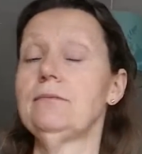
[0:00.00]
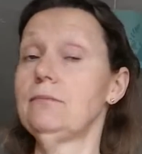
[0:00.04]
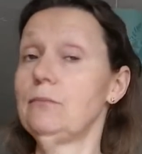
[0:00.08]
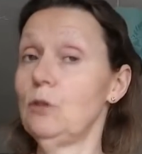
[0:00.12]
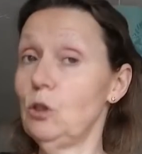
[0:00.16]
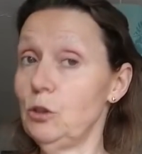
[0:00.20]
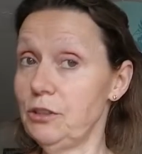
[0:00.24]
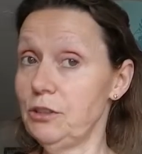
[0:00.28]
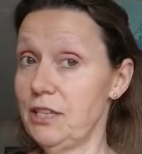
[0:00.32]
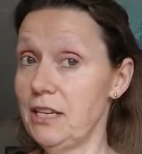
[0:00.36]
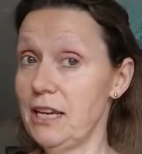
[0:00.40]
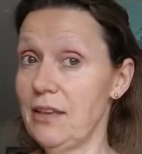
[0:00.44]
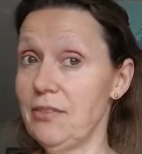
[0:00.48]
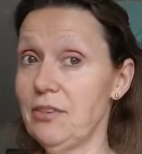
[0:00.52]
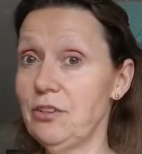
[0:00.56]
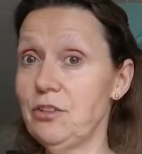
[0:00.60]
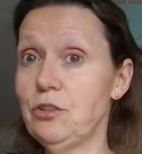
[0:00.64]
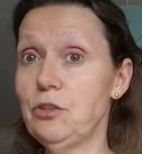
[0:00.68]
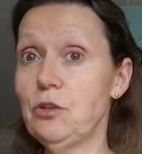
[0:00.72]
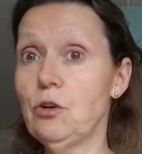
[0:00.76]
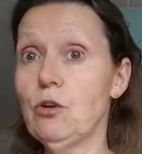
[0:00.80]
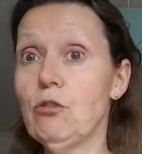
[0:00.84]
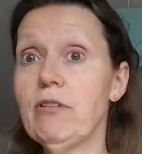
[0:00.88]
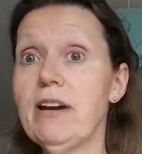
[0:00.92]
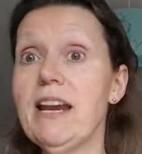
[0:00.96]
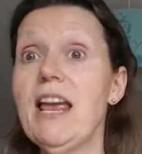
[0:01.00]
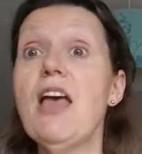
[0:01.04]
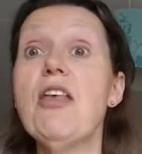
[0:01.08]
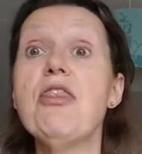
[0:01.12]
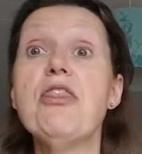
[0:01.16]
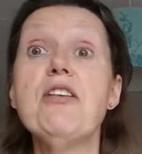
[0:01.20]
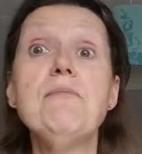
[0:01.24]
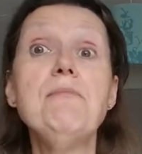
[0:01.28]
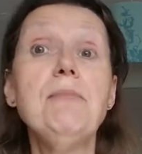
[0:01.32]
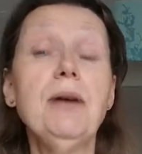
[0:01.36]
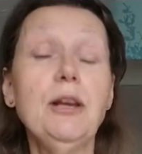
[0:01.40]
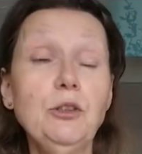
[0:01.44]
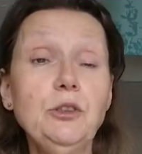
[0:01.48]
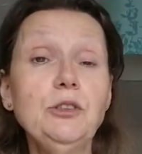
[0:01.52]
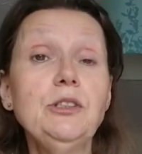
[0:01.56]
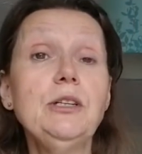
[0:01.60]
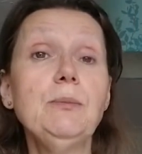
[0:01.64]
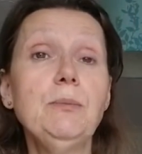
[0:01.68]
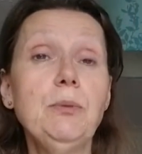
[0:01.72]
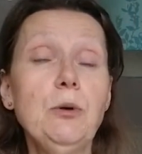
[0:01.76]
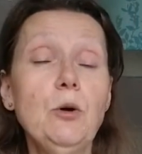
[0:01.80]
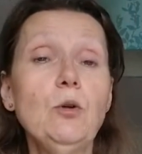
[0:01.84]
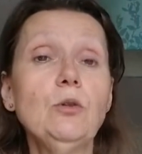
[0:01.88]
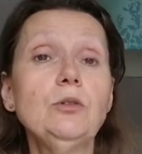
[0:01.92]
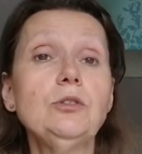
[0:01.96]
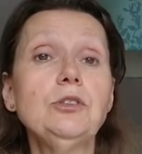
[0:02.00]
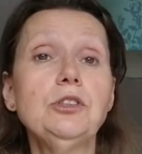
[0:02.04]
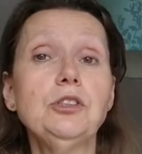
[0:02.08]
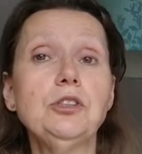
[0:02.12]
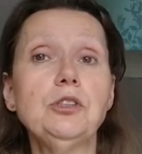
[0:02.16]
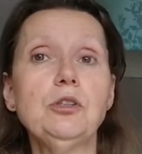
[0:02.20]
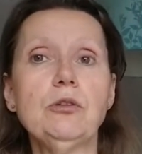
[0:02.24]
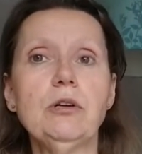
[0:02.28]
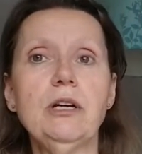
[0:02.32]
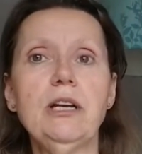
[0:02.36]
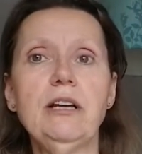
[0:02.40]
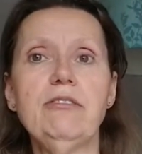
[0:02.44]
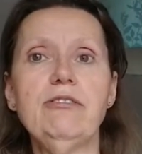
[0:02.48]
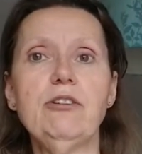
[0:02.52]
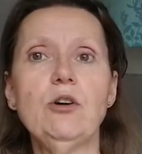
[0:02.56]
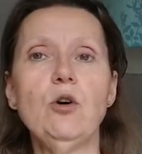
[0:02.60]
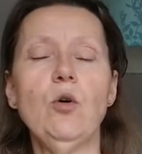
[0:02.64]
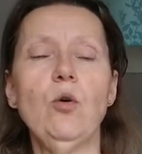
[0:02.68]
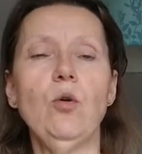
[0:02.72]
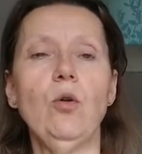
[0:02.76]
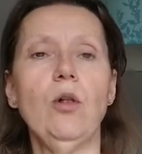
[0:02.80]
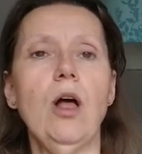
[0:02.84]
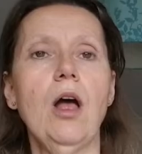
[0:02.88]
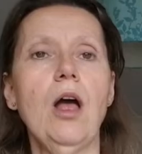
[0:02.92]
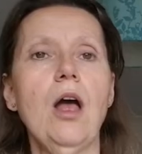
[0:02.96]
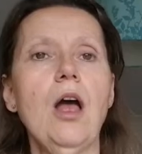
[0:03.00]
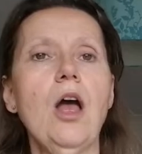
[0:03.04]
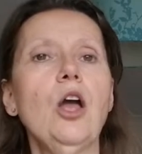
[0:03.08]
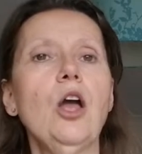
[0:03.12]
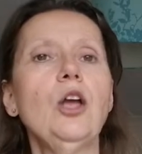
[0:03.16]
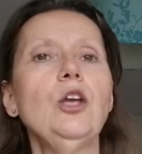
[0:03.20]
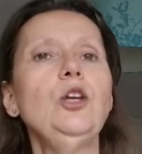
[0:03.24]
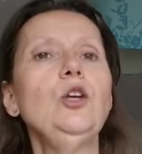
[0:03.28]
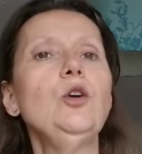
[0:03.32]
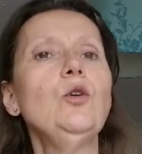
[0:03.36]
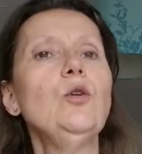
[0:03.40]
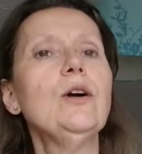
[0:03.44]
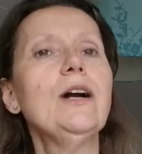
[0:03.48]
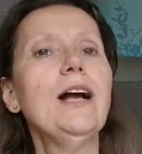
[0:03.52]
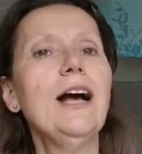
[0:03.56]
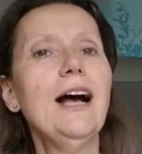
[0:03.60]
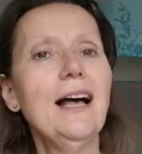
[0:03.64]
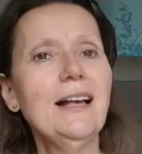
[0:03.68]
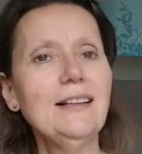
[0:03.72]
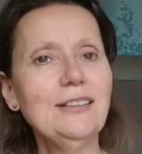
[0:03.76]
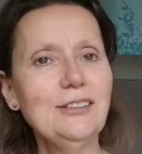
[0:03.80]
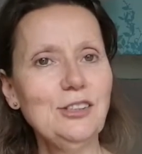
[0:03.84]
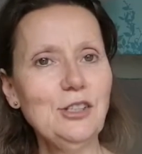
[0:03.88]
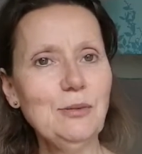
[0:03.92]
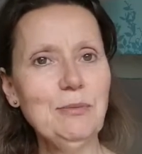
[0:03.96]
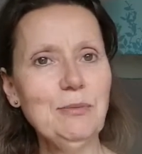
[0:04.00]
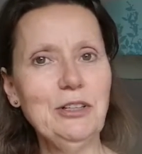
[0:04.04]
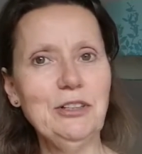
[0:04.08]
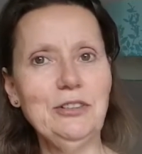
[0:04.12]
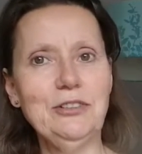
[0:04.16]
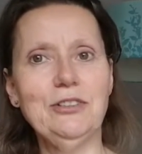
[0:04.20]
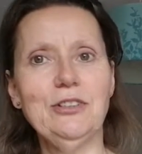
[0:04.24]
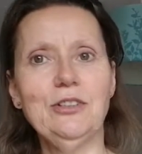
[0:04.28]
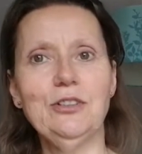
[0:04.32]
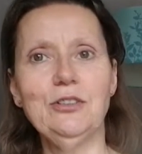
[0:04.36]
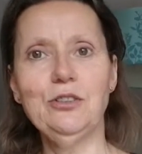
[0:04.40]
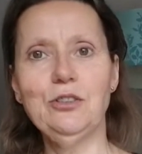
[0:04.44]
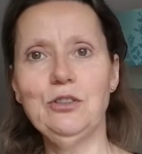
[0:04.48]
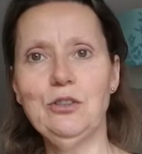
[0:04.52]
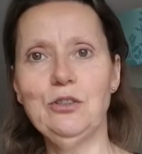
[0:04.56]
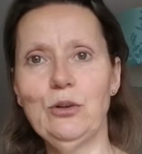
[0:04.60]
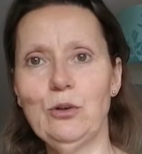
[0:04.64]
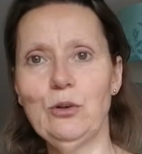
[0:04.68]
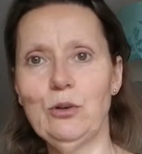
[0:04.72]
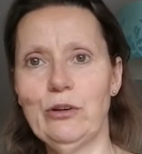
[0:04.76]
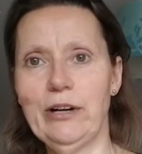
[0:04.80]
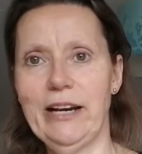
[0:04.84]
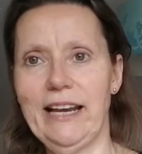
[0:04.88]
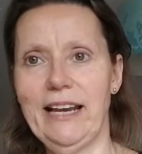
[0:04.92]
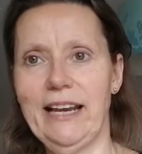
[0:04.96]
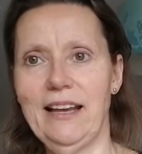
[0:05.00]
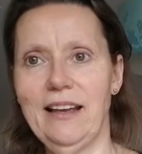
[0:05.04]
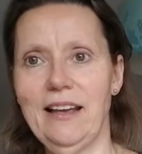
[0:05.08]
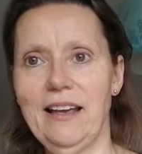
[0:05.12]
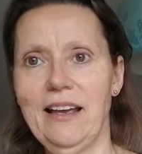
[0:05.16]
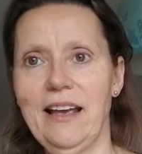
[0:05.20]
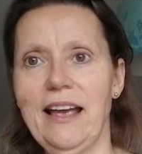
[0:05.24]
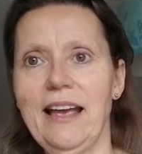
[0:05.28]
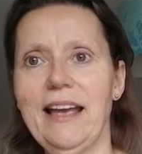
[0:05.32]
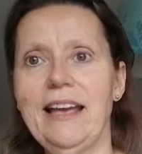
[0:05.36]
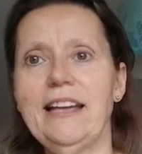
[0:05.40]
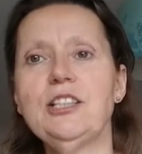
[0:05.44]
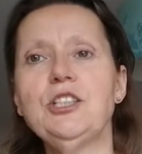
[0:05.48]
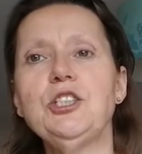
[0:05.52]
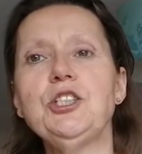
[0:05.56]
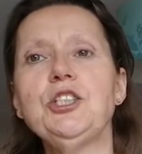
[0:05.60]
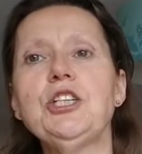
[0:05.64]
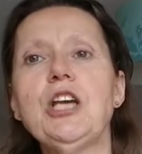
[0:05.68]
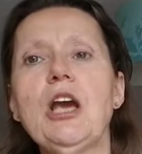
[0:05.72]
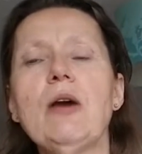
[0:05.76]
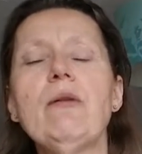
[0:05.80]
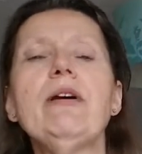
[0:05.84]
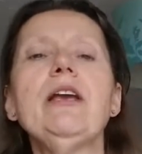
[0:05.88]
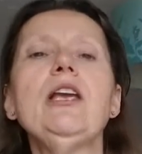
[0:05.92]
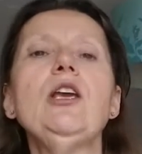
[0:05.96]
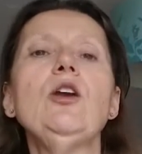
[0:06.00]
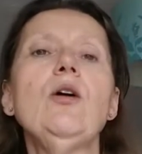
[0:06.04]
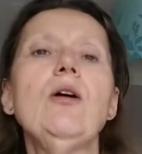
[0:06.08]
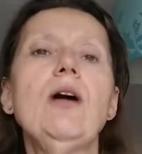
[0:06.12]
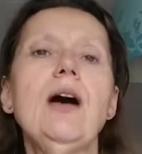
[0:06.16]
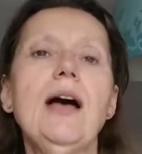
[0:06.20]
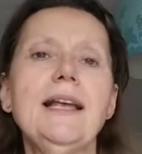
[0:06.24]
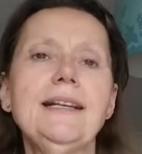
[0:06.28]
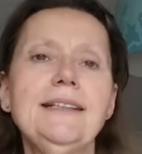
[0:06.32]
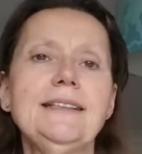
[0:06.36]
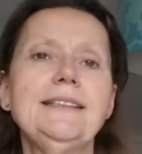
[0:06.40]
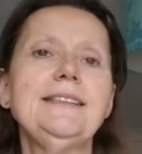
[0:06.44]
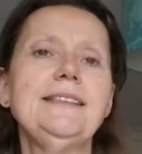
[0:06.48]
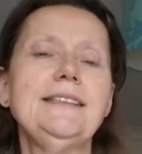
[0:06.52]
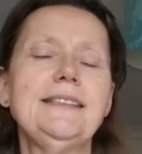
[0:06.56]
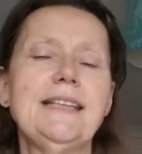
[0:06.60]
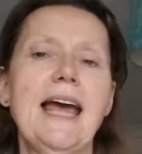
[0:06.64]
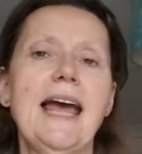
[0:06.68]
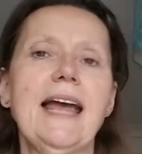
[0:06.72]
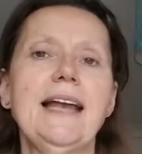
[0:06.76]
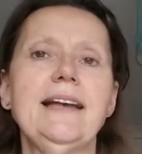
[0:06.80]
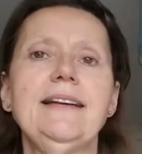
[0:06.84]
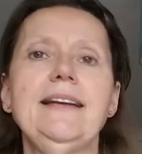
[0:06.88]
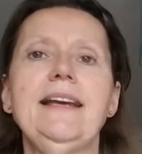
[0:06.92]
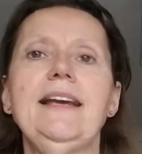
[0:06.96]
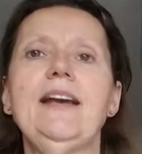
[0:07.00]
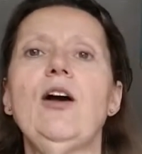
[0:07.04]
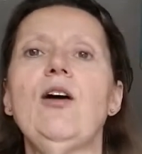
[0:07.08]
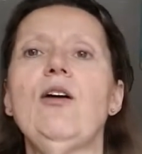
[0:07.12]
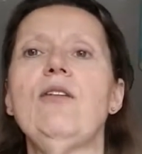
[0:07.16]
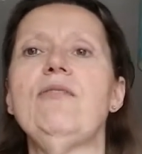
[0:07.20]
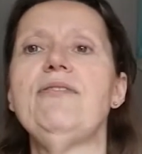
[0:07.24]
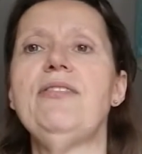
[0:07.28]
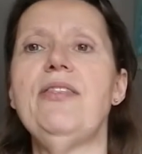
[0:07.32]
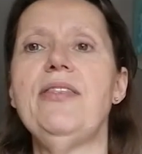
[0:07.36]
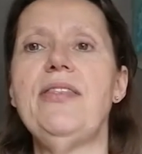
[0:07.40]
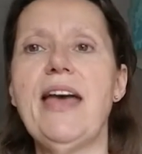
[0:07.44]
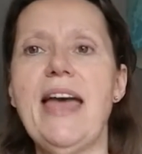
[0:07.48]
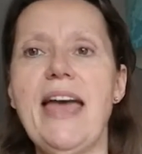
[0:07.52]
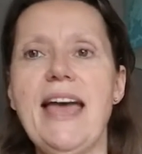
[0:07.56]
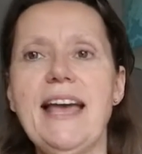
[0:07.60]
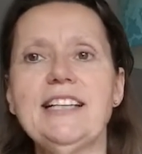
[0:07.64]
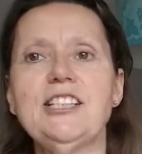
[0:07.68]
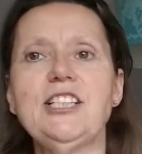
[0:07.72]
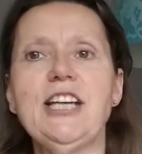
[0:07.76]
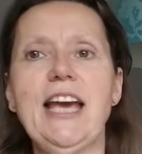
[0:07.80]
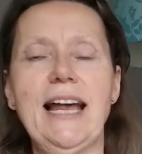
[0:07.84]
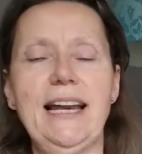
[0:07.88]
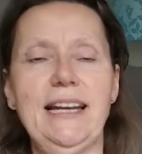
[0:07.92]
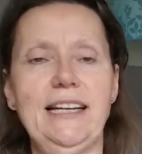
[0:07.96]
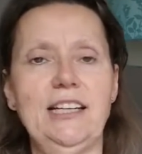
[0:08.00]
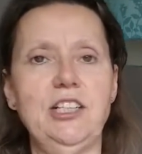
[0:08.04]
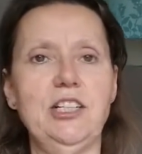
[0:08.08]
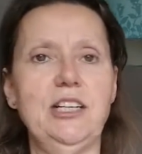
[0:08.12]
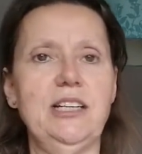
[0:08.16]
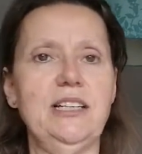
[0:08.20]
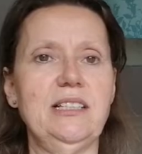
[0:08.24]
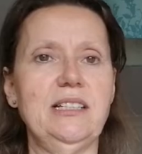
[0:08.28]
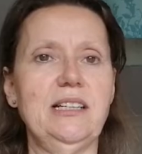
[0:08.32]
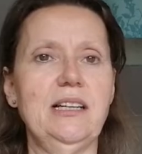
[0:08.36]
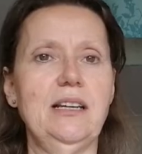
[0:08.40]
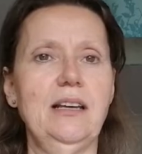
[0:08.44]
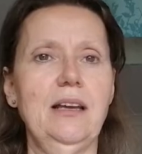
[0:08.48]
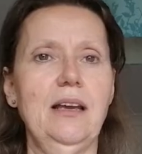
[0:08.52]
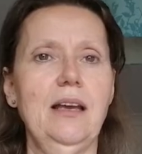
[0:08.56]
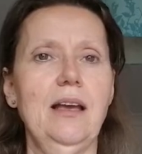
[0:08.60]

What's the other story? The most important story of all, your customer's story. It's showing your understanding of their challenges.